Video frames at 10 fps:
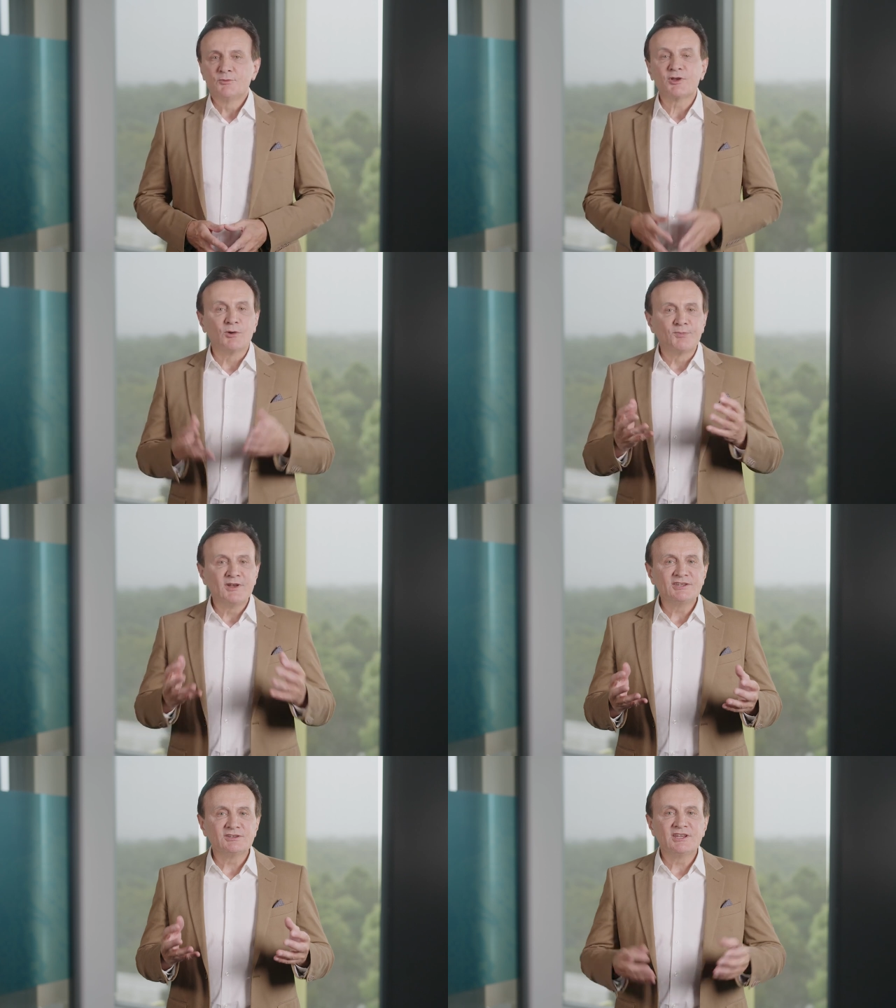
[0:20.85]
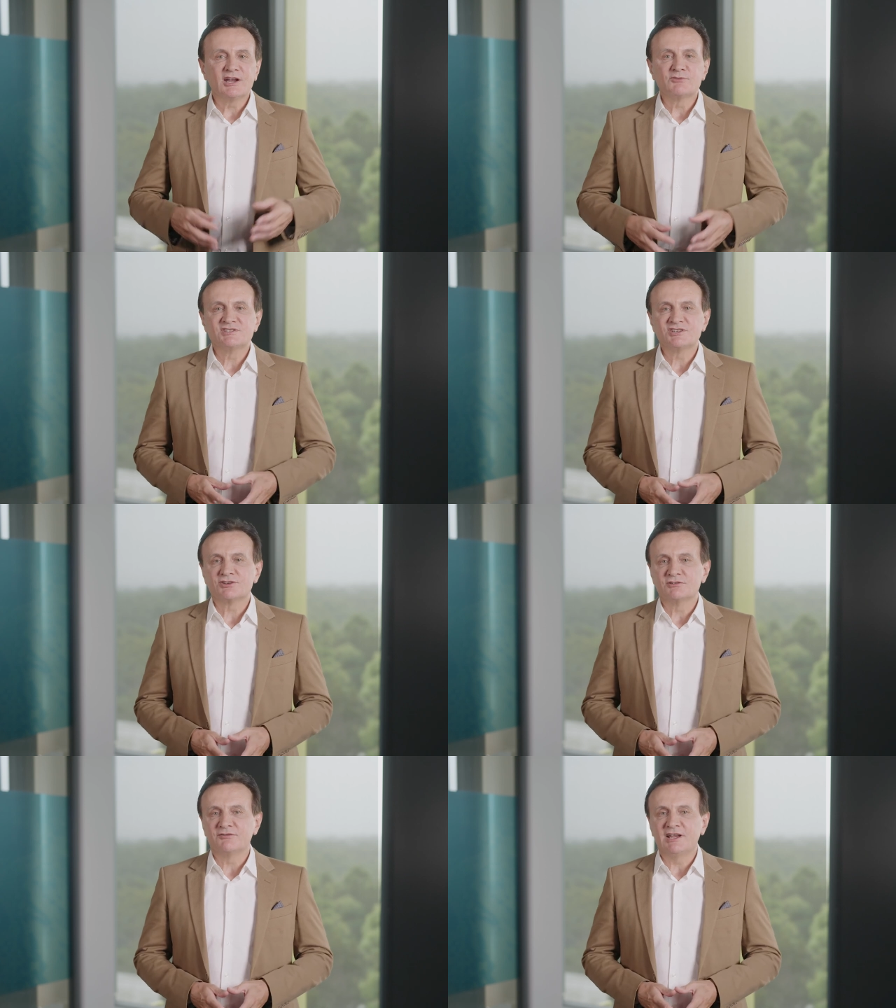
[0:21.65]
We completed the
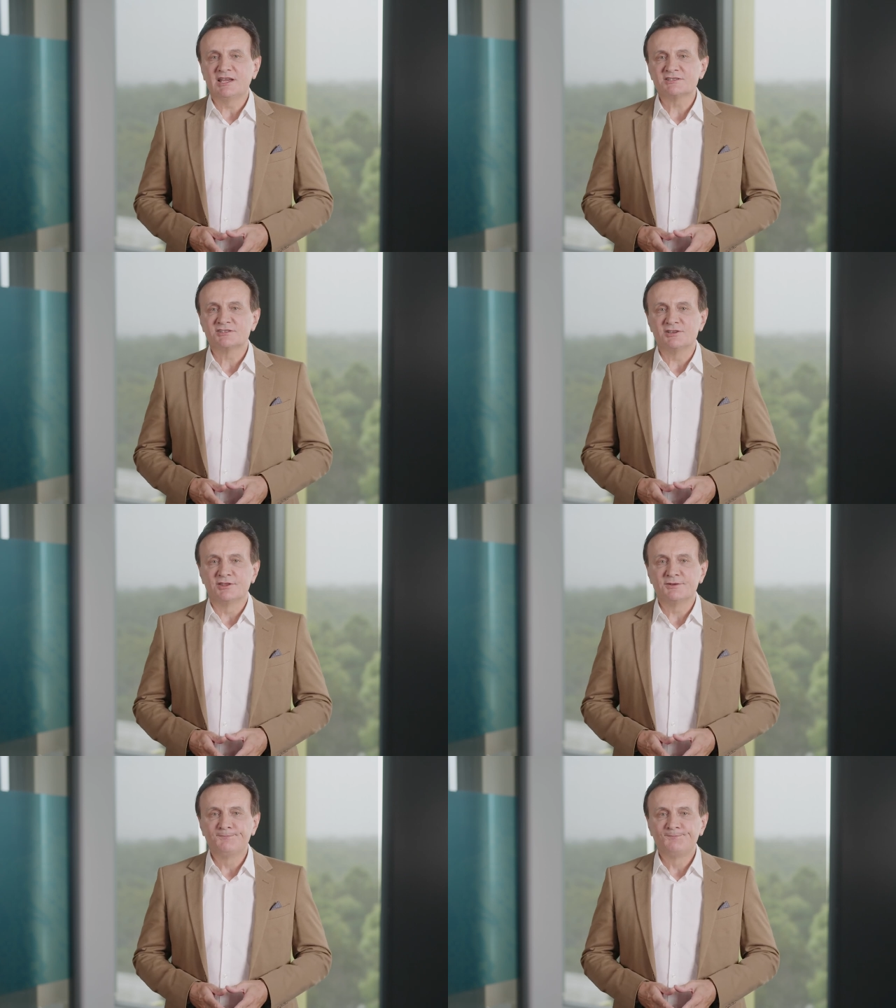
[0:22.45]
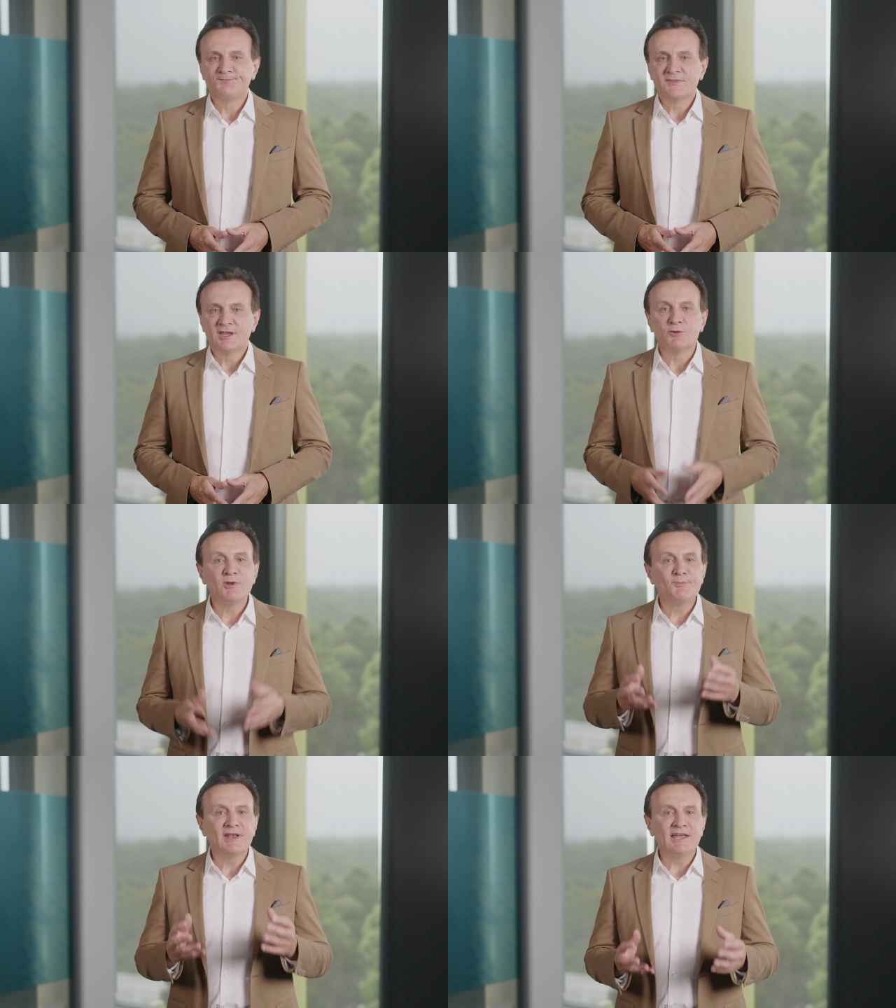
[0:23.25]
acquisition of Alexion, and
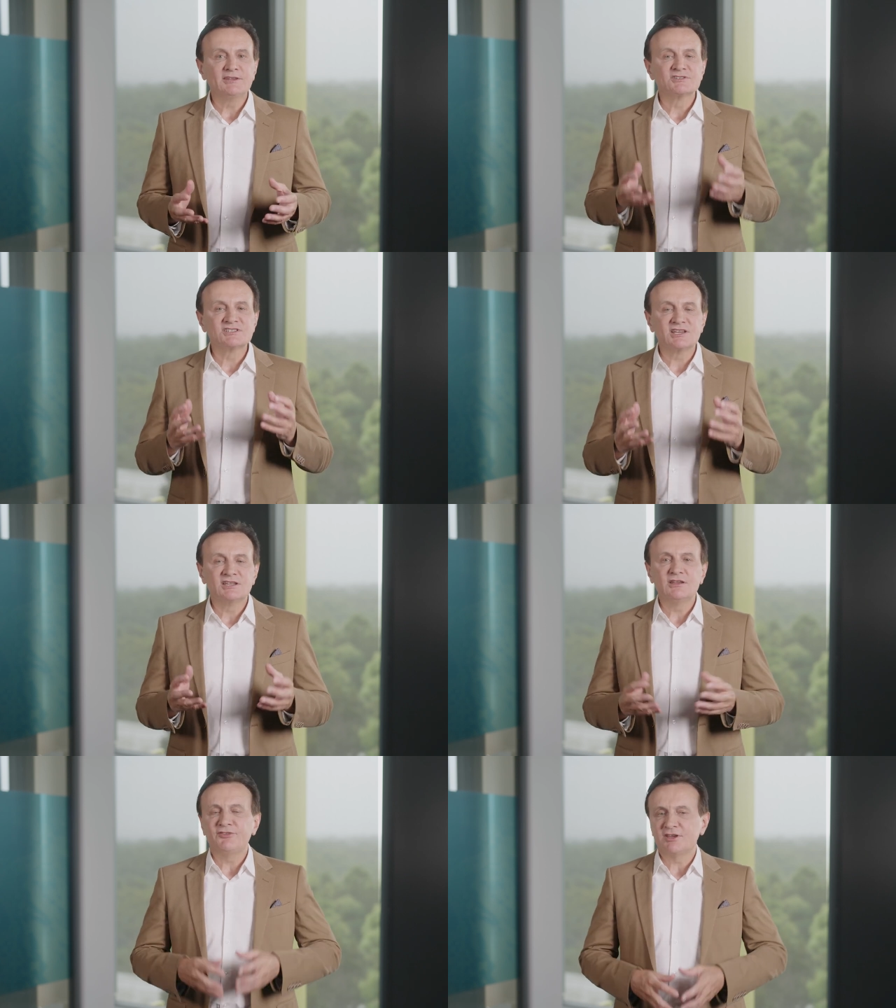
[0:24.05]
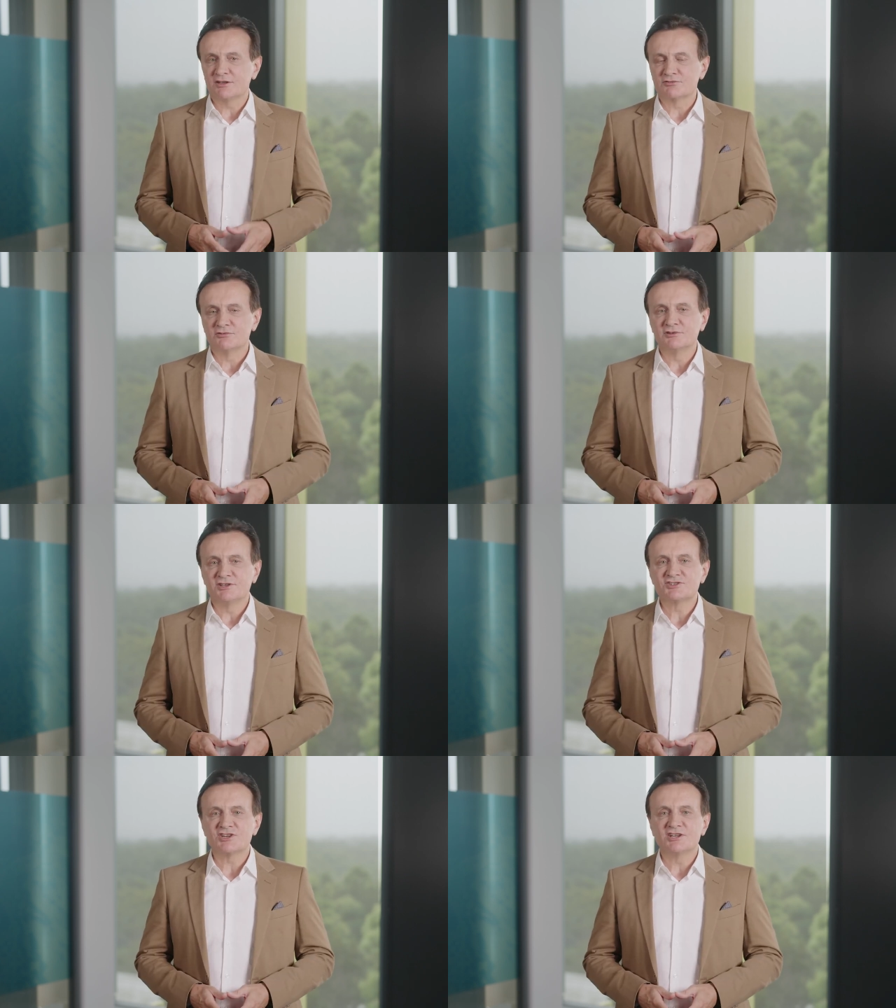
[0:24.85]
we played a significant role
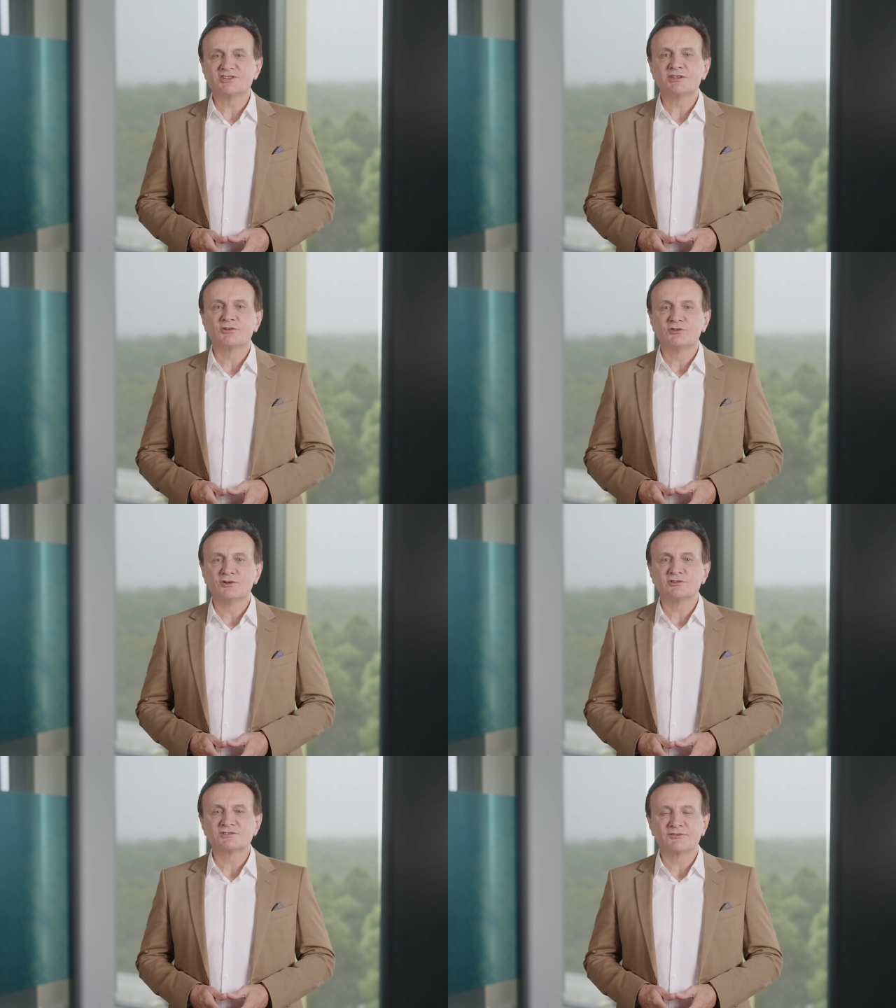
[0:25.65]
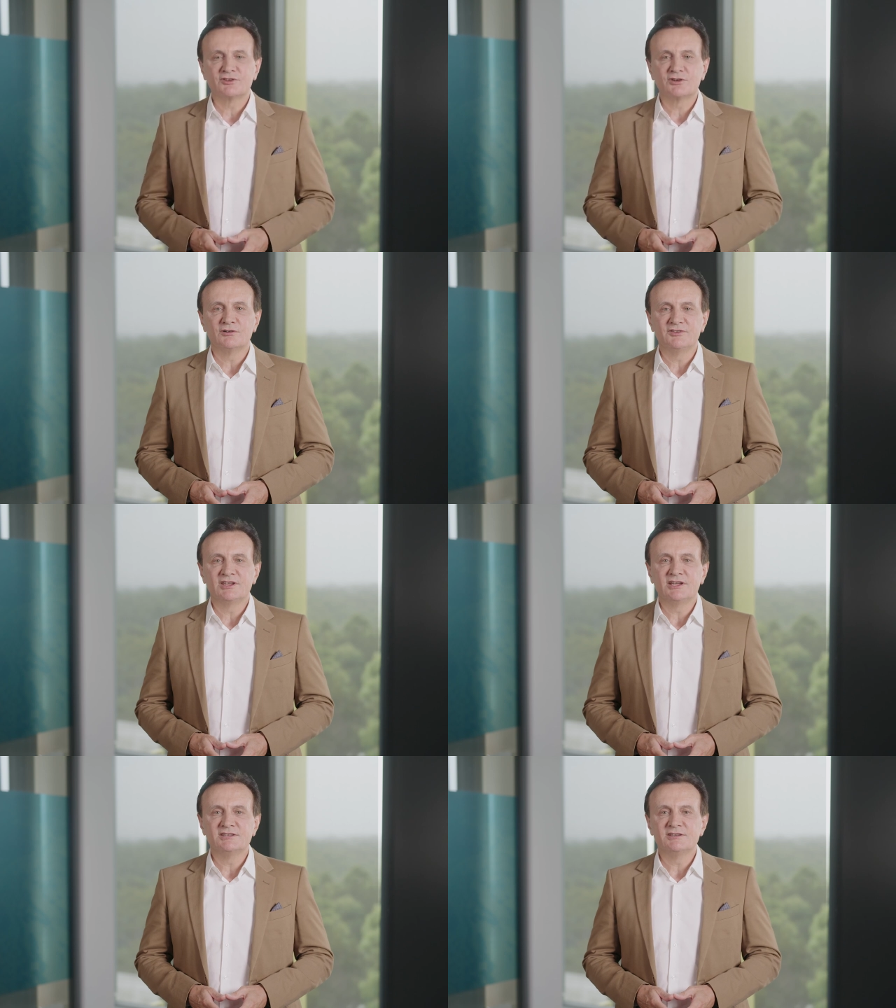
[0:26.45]
in changing the course of the
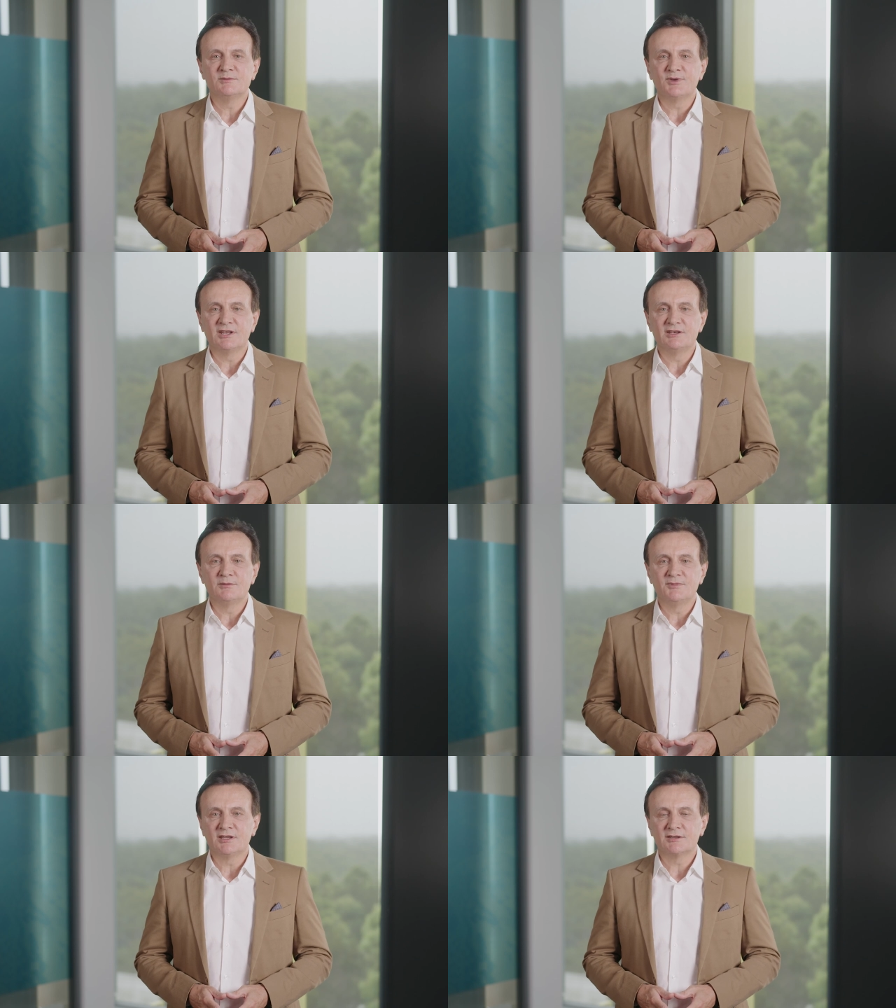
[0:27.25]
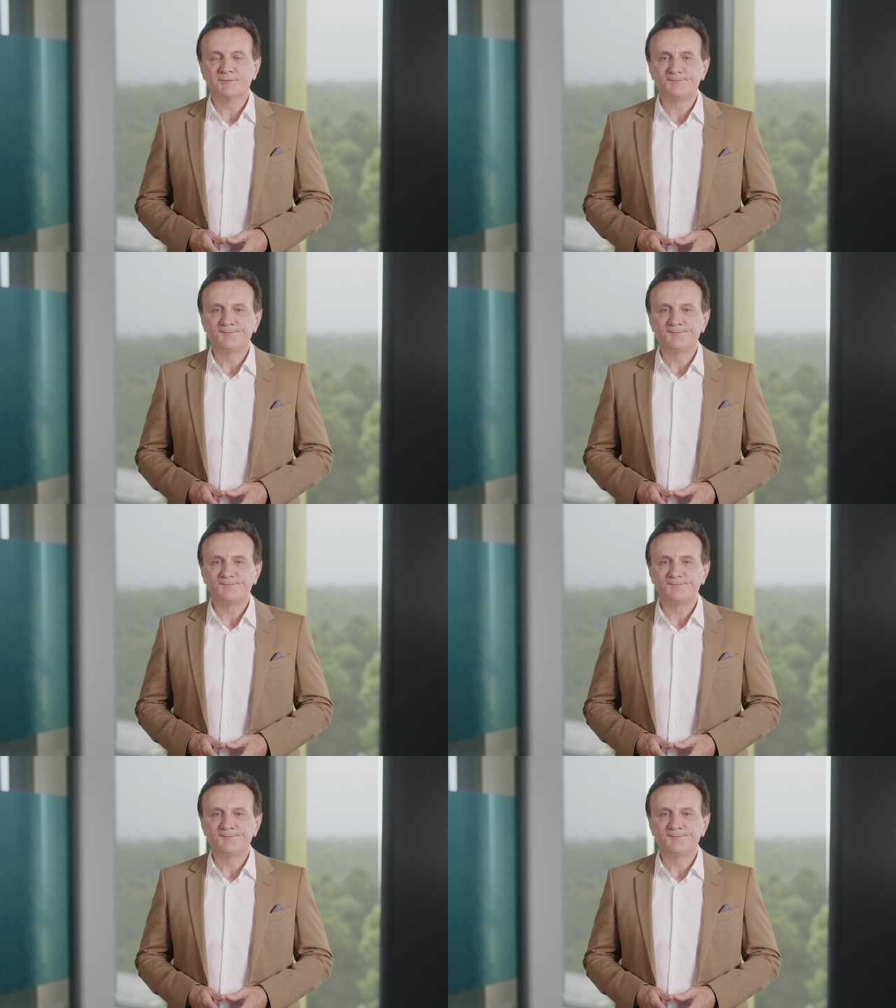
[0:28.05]
COVID-19 pandemic.